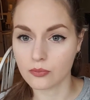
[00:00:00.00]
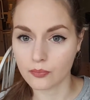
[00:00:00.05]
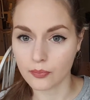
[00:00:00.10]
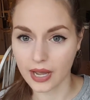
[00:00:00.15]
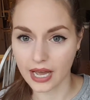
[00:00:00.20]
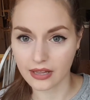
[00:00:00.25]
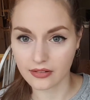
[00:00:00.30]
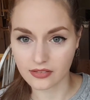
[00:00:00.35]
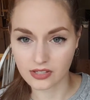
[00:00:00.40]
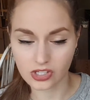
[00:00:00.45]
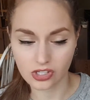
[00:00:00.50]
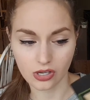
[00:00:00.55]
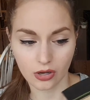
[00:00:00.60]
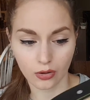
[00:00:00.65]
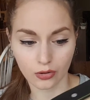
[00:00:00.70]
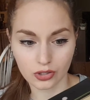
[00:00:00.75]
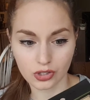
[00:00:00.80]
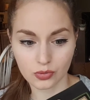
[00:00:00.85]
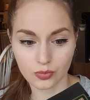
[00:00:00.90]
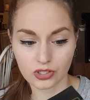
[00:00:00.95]
bath
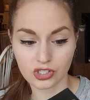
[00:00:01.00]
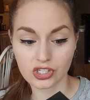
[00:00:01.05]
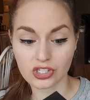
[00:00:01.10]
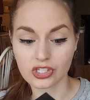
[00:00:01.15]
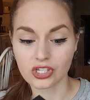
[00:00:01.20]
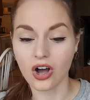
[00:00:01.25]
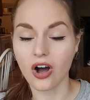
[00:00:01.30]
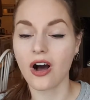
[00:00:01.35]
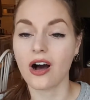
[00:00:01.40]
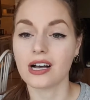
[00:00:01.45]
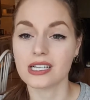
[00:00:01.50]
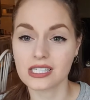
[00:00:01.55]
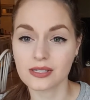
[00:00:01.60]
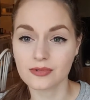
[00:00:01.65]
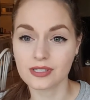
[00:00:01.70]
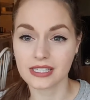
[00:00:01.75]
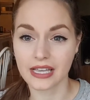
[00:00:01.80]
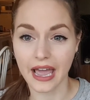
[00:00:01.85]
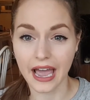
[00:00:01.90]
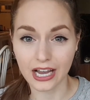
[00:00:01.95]
salts, which is
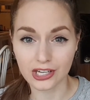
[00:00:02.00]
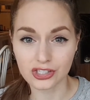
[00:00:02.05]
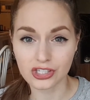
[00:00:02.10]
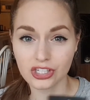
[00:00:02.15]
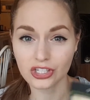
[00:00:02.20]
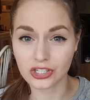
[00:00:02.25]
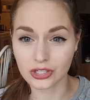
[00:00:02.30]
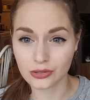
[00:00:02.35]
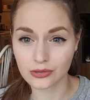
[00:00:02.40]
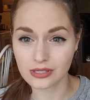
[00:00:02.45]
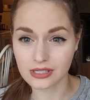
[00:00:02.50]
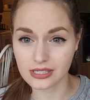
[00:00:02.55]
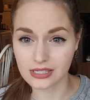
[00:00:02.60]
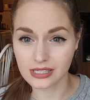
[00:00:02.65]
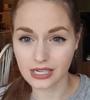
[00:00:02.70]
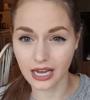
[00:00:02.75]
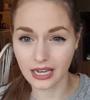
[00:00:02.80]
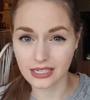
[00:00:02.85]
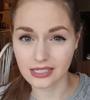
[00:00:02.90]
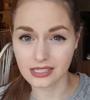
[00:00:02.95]
awesome because I actually use
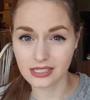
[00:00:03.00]
this kind